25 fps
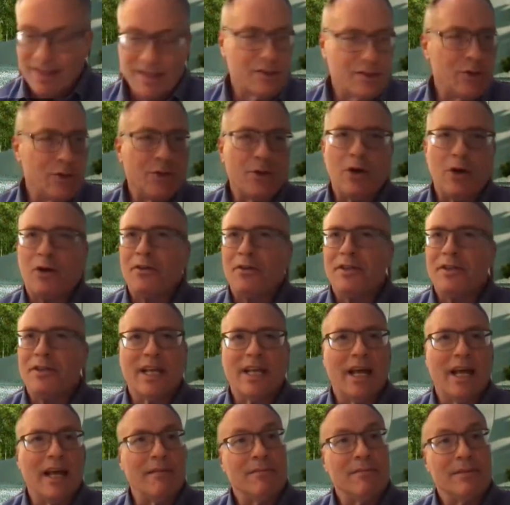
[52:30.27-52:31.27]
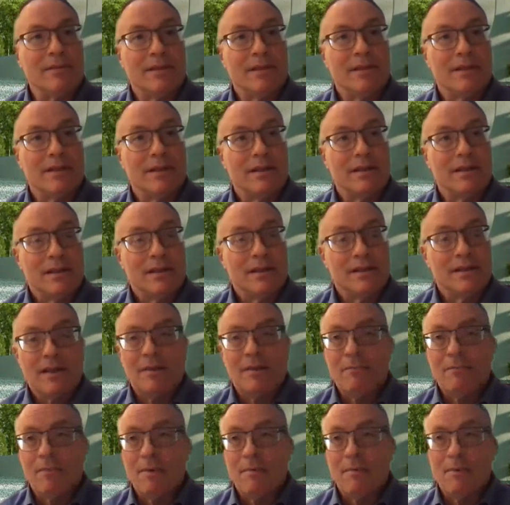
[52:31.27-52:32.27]
Do it all the time.
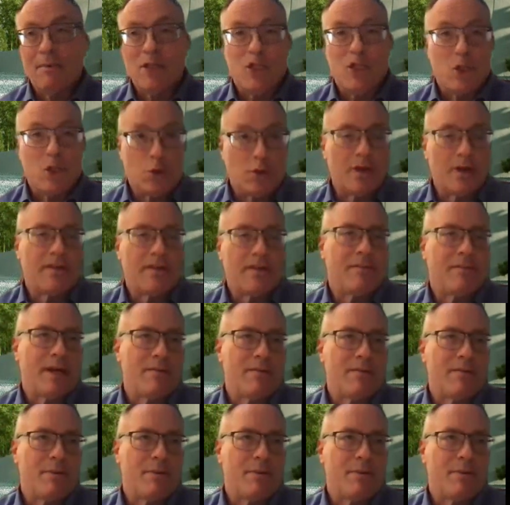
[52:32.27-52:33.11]
Majority of my